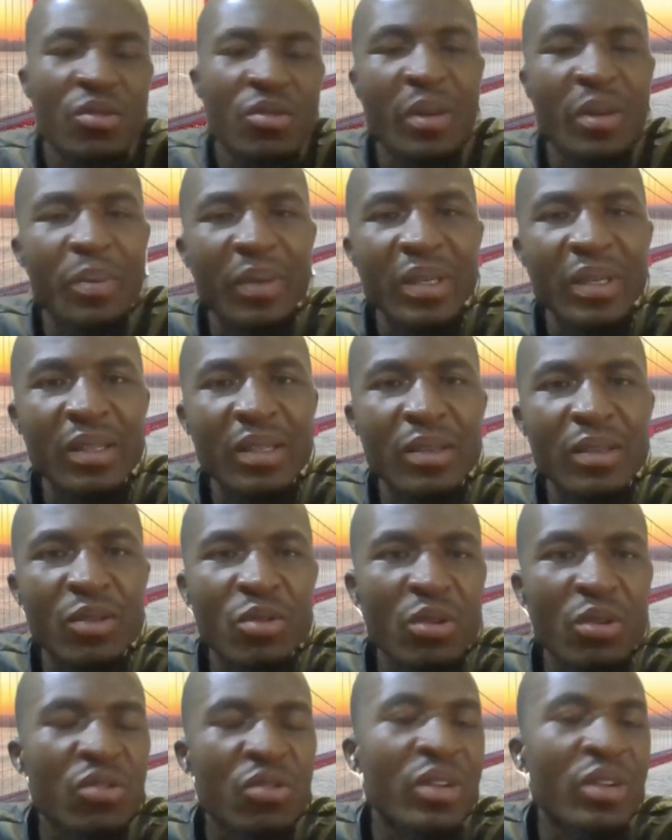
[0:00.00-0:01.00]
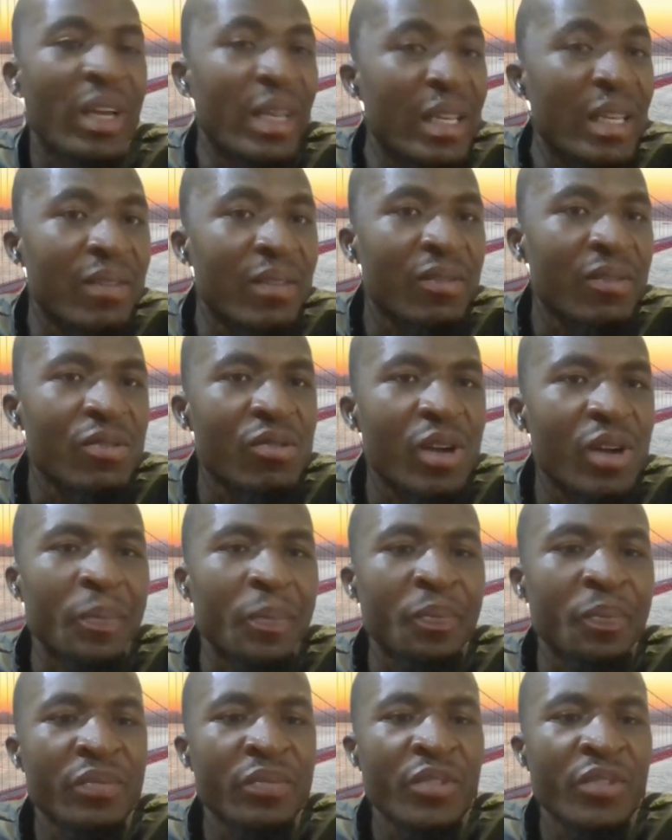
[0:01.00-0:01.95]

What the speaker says: the person or to the individual